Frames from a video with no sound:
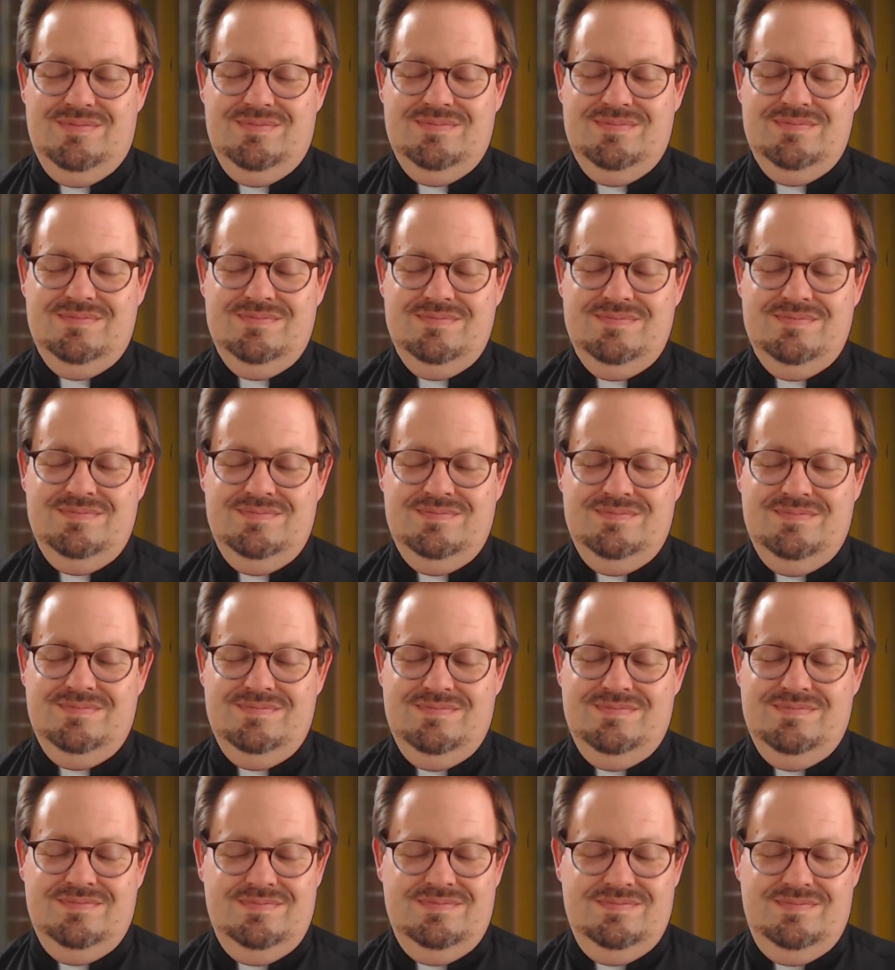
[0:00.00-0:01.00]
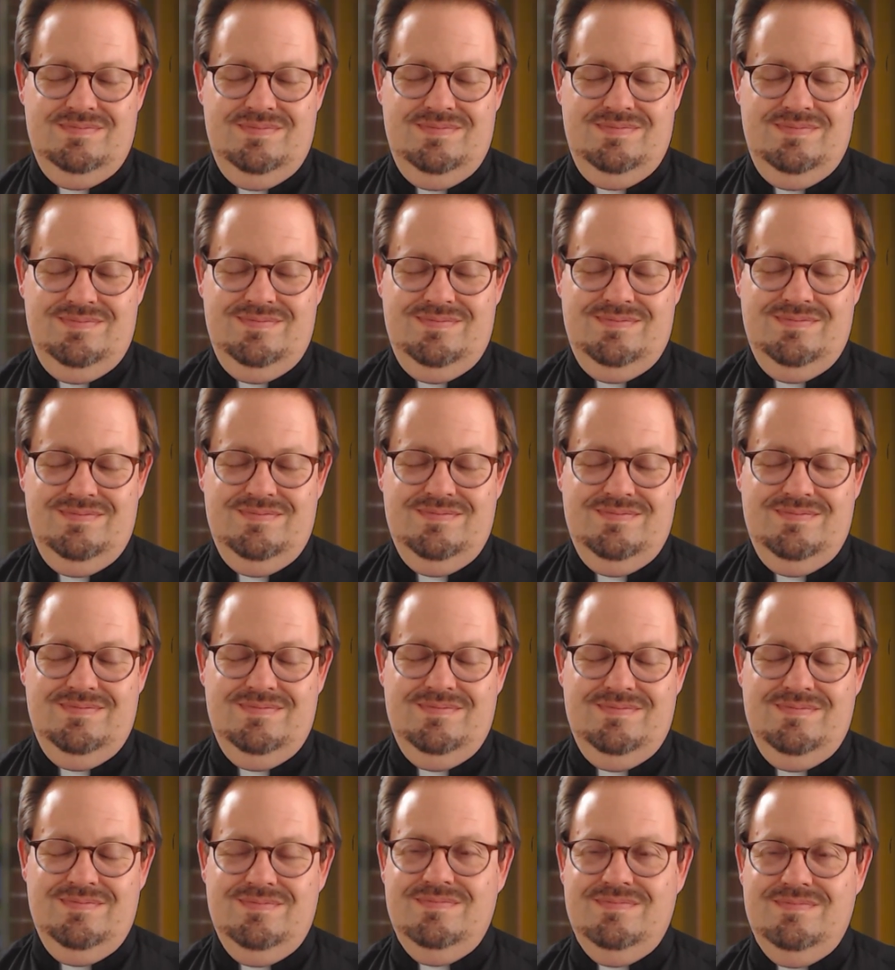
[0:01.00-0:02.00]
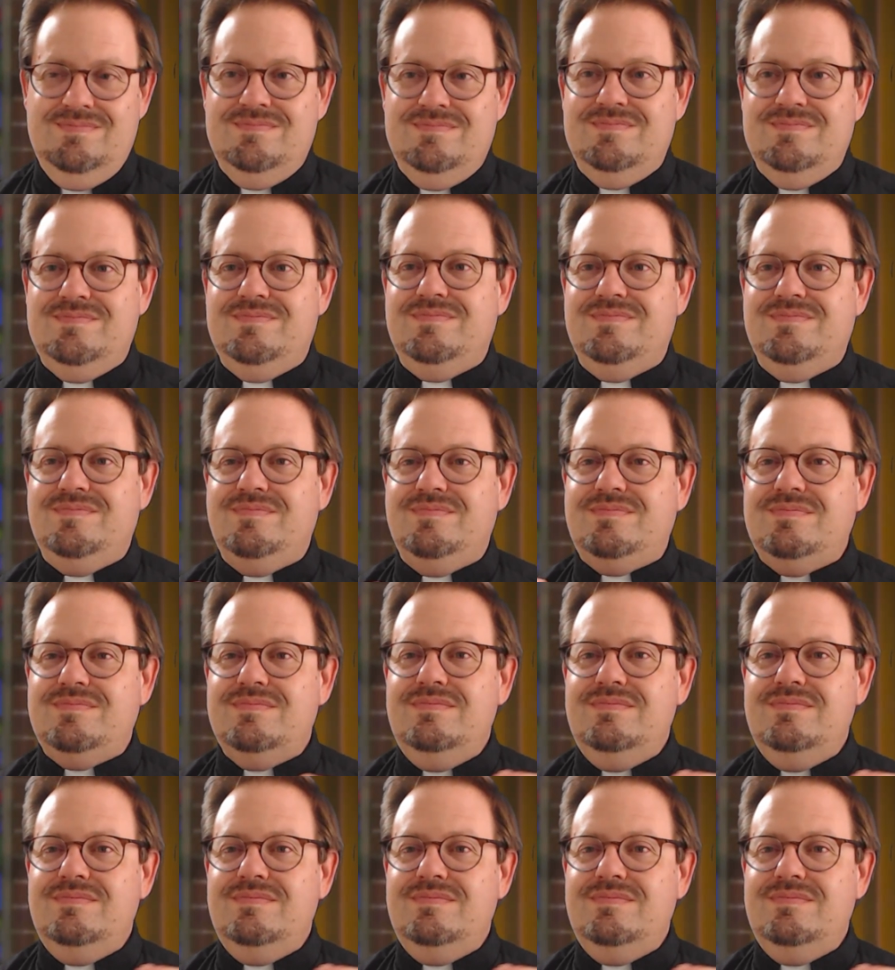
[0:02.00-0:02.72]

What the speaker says: (no one is talking)